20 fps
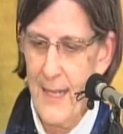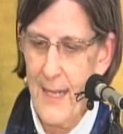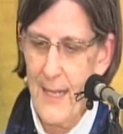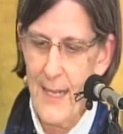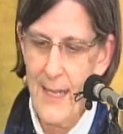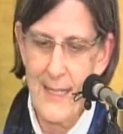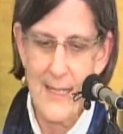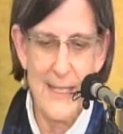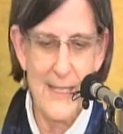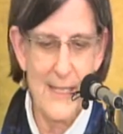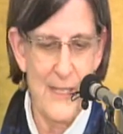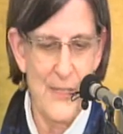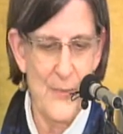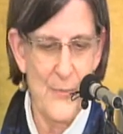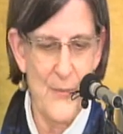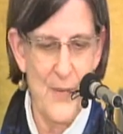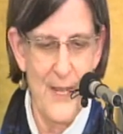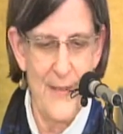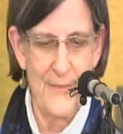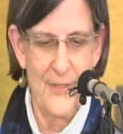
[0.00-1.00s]
He and his
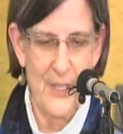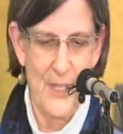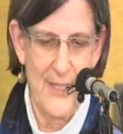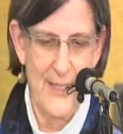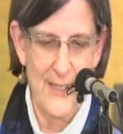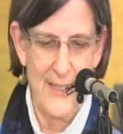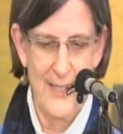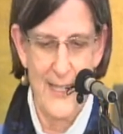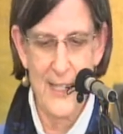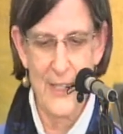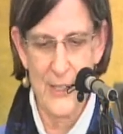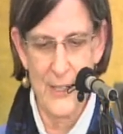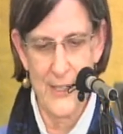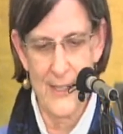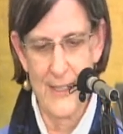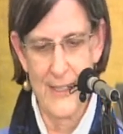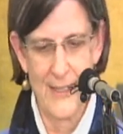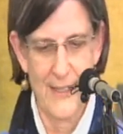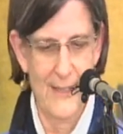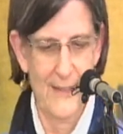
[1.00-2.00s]
wife, Jonas
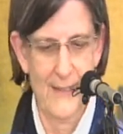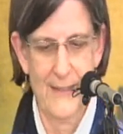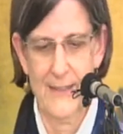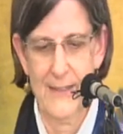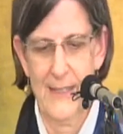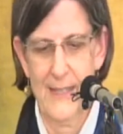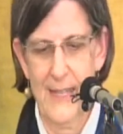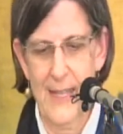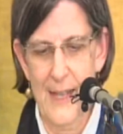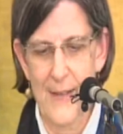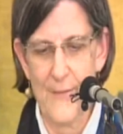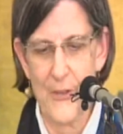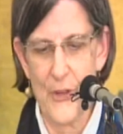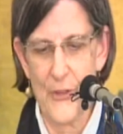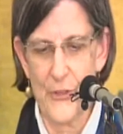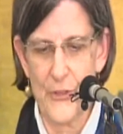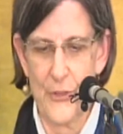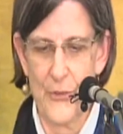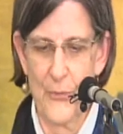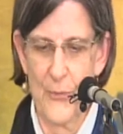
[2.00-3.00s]
Agee, have
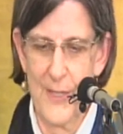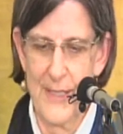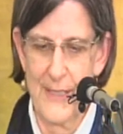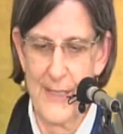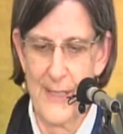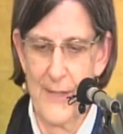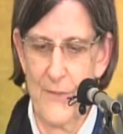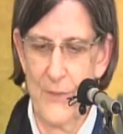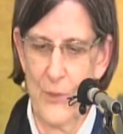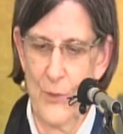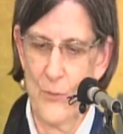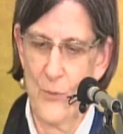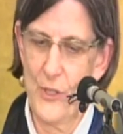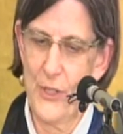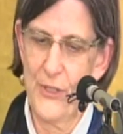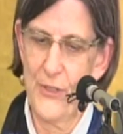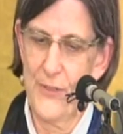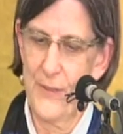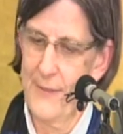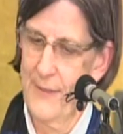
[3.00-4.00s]
also won several
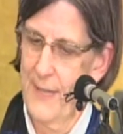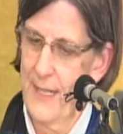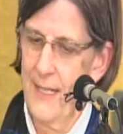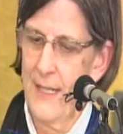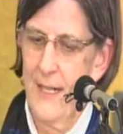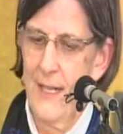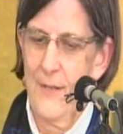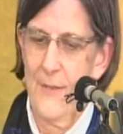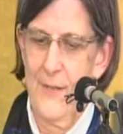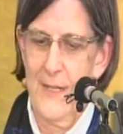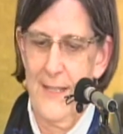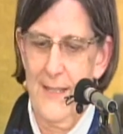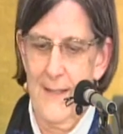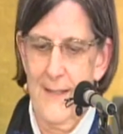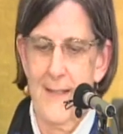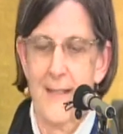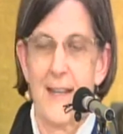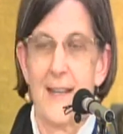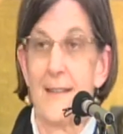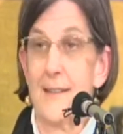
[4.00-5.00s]
awards
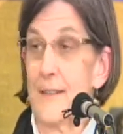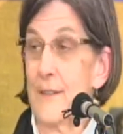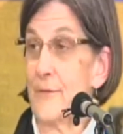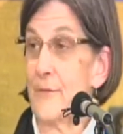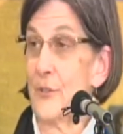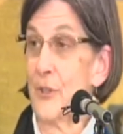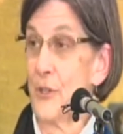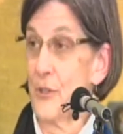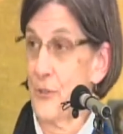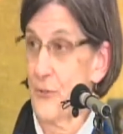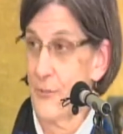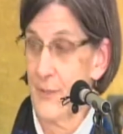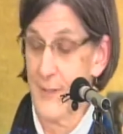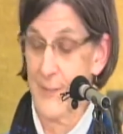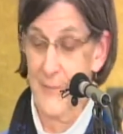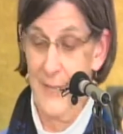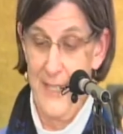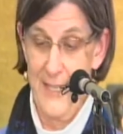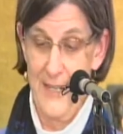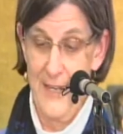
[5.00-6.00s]
recently, I think, for their
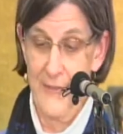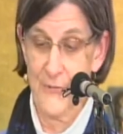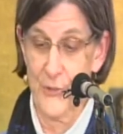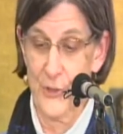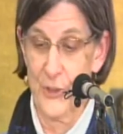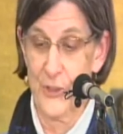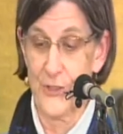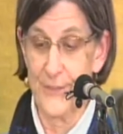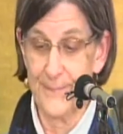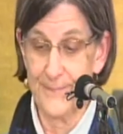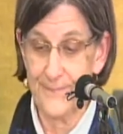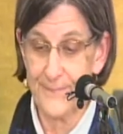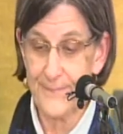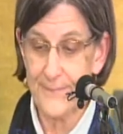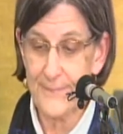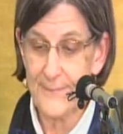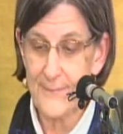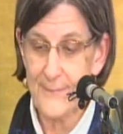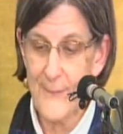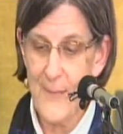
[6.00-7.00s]
screenplay efforts.
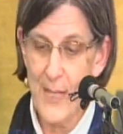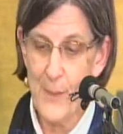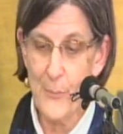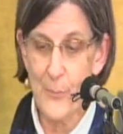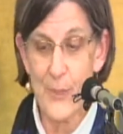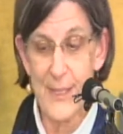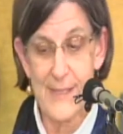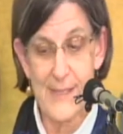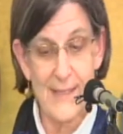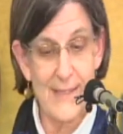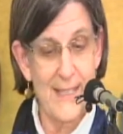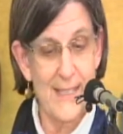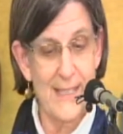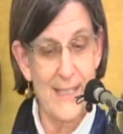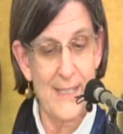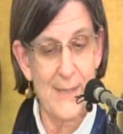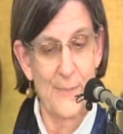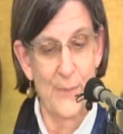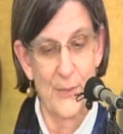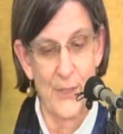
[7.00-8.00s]
Brent's
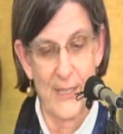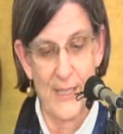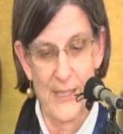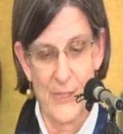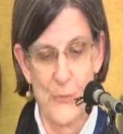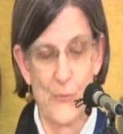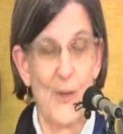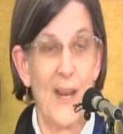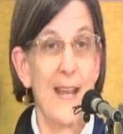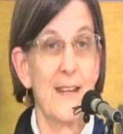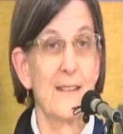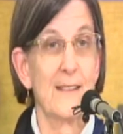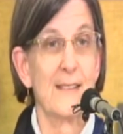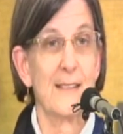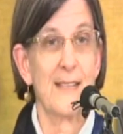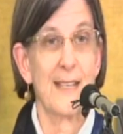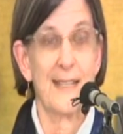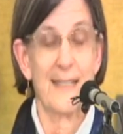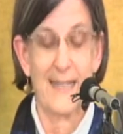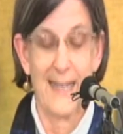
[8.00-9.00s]
latest book is
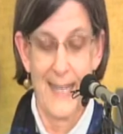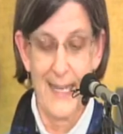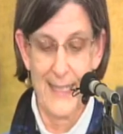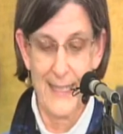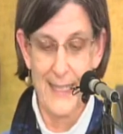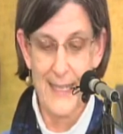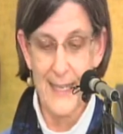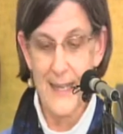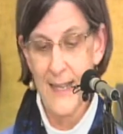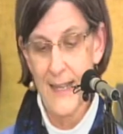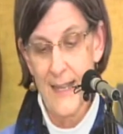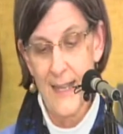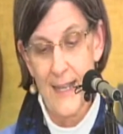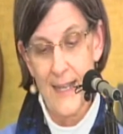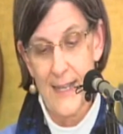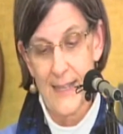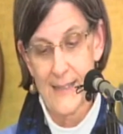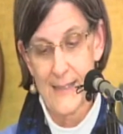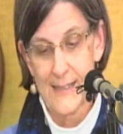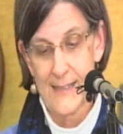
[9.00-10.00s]
Rattlesnake Daddy,
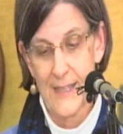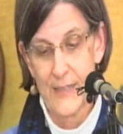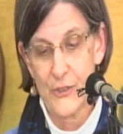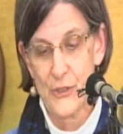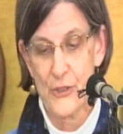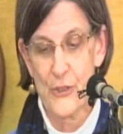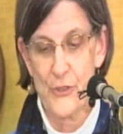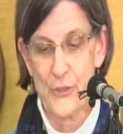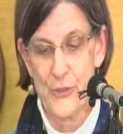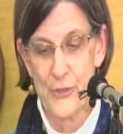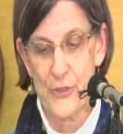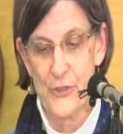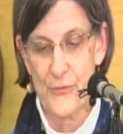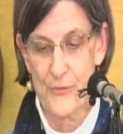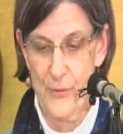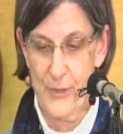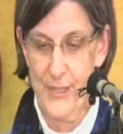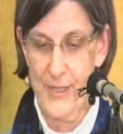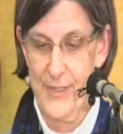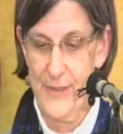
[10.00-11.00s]
A Son's Search
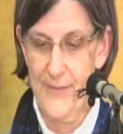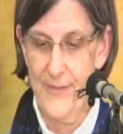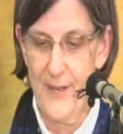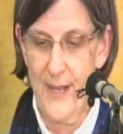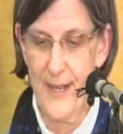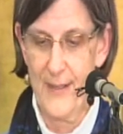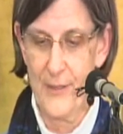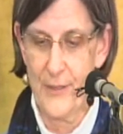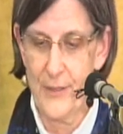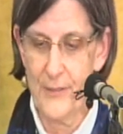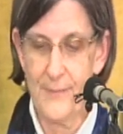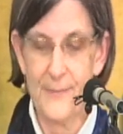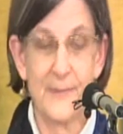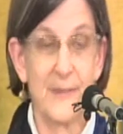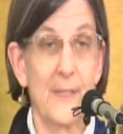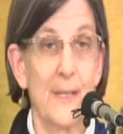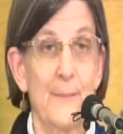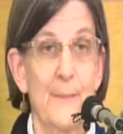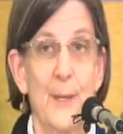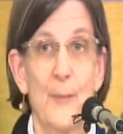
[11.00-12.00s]
for His Father,
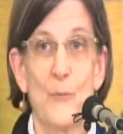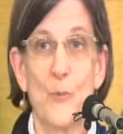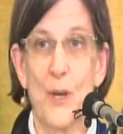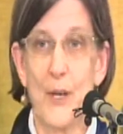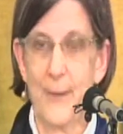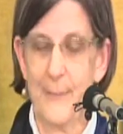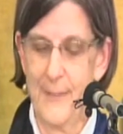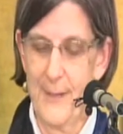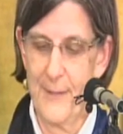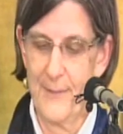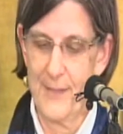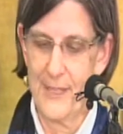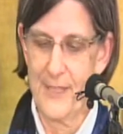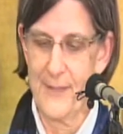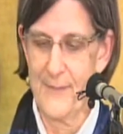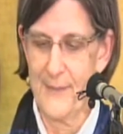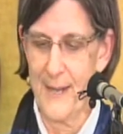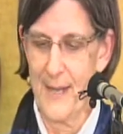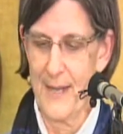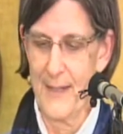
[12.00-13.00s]
a memoir
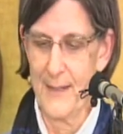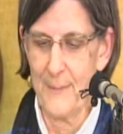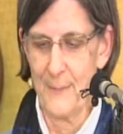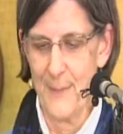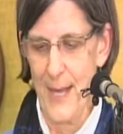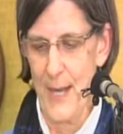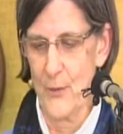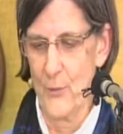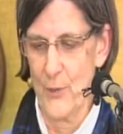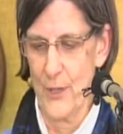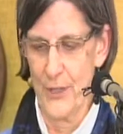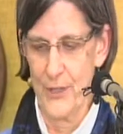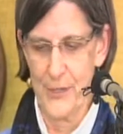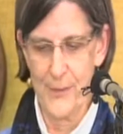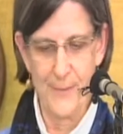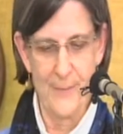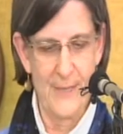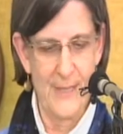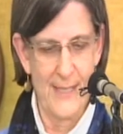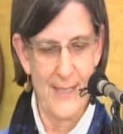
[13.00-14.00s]
published by Backwaters
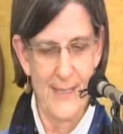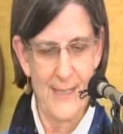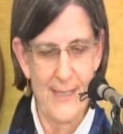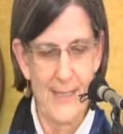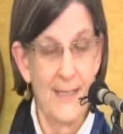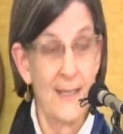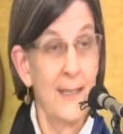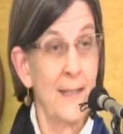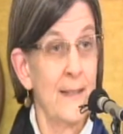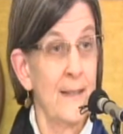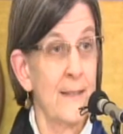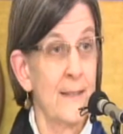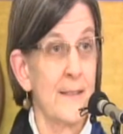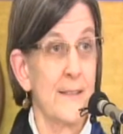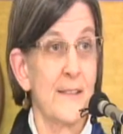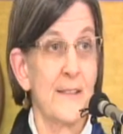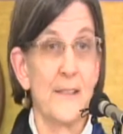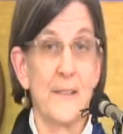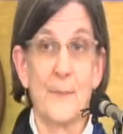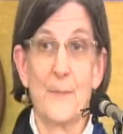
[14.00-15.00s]
Press
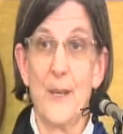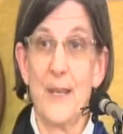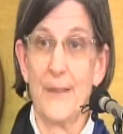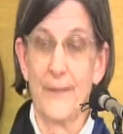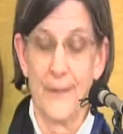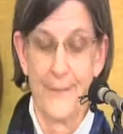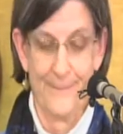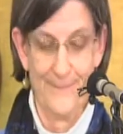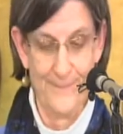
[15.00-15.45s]
just this month.